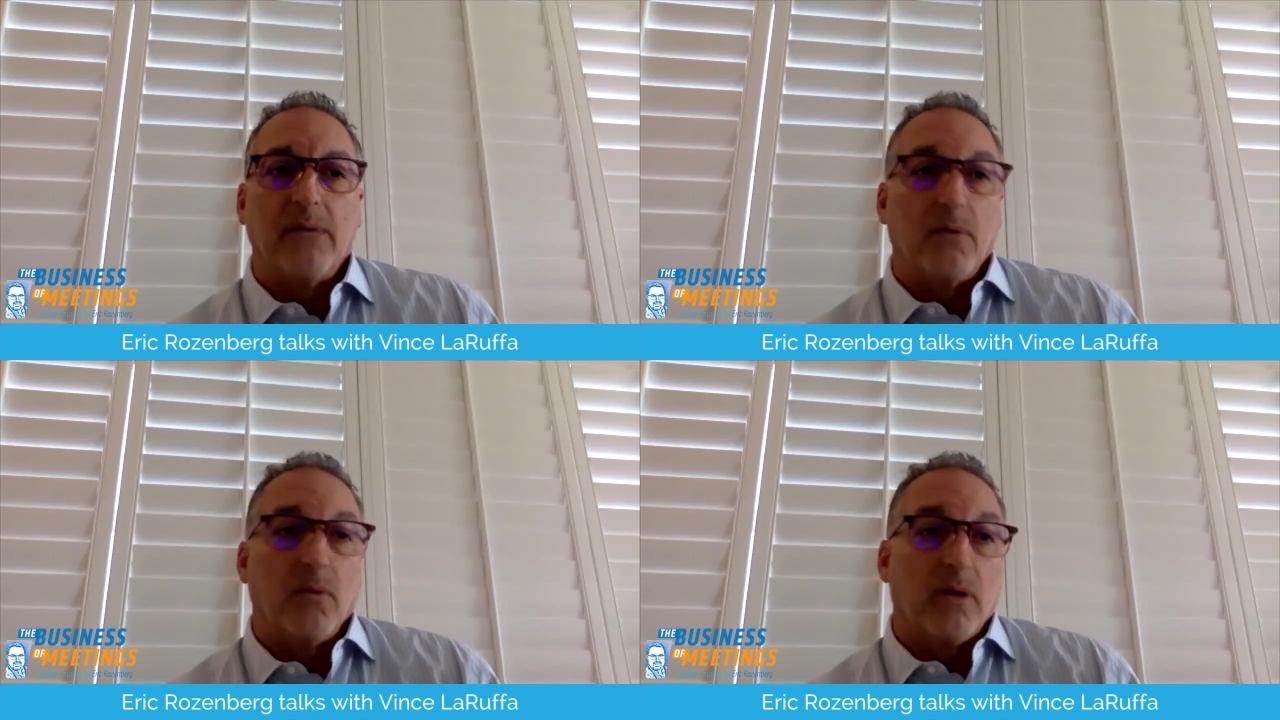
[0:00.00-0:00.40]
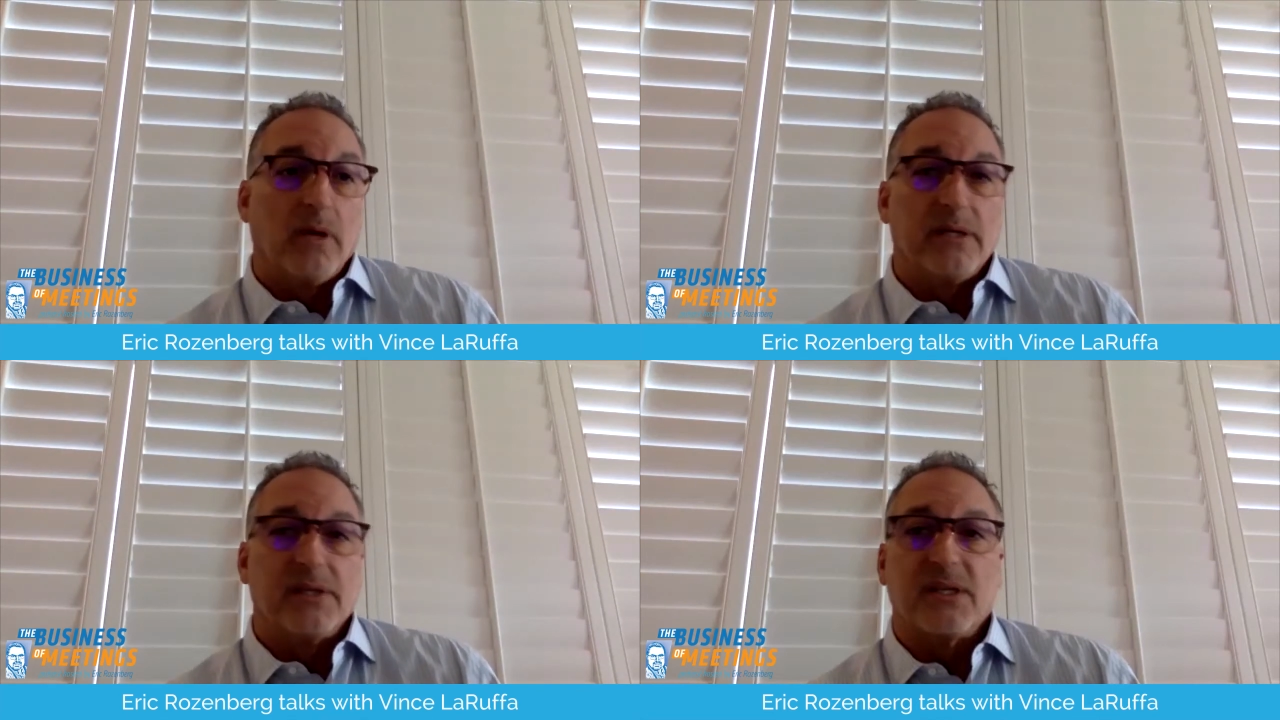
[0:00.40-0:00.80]
we're
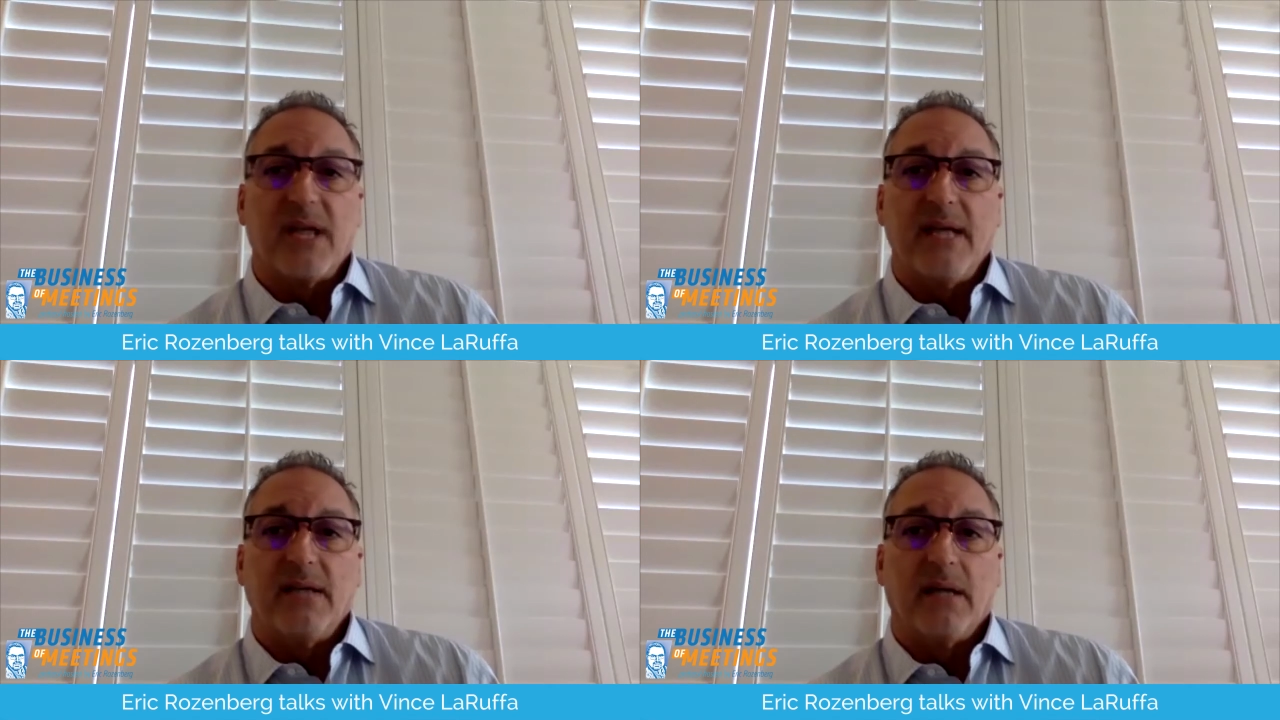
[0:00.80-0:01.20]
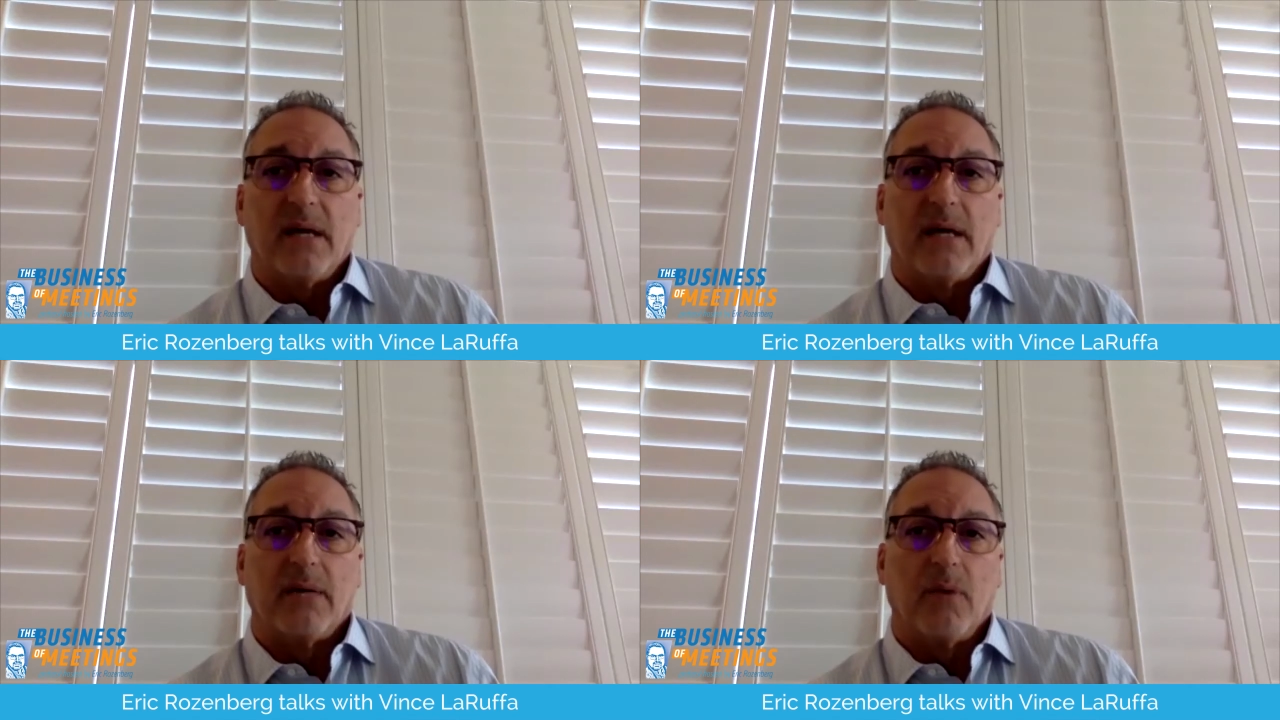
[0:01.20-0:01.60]
in a state
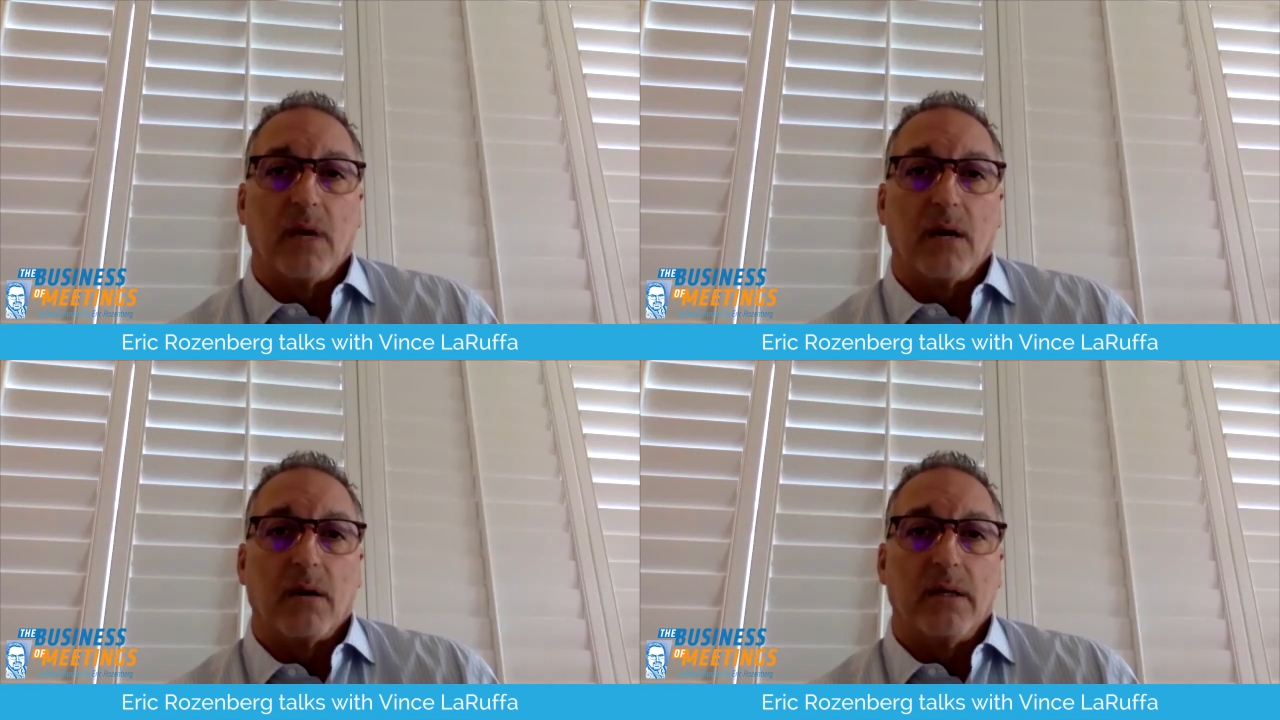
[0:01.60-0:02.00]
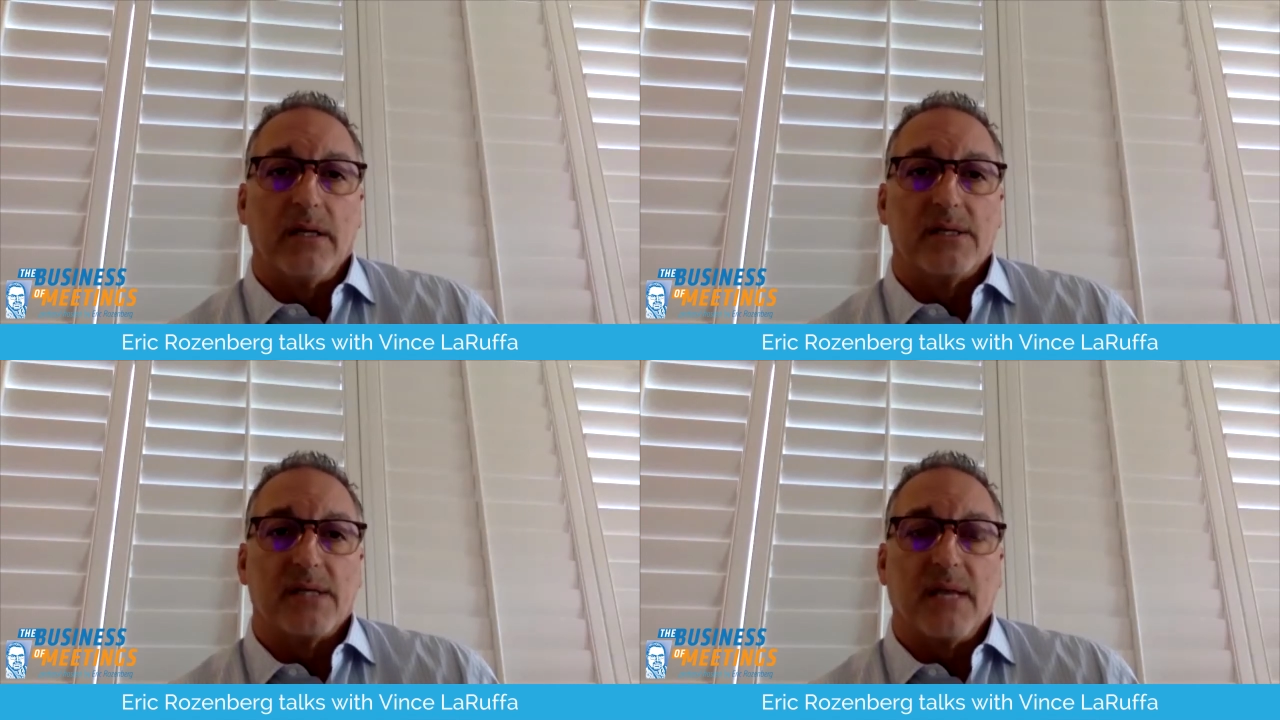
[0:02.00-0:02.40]
where it
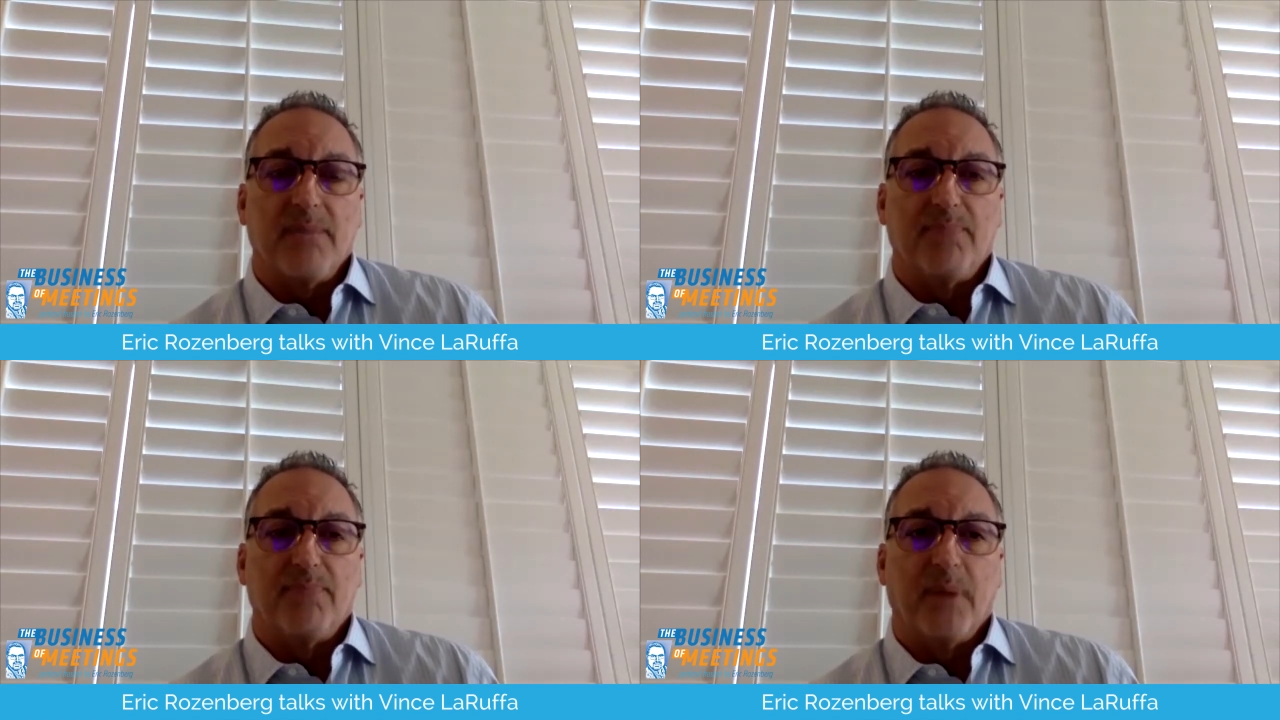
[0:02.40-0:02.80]
is a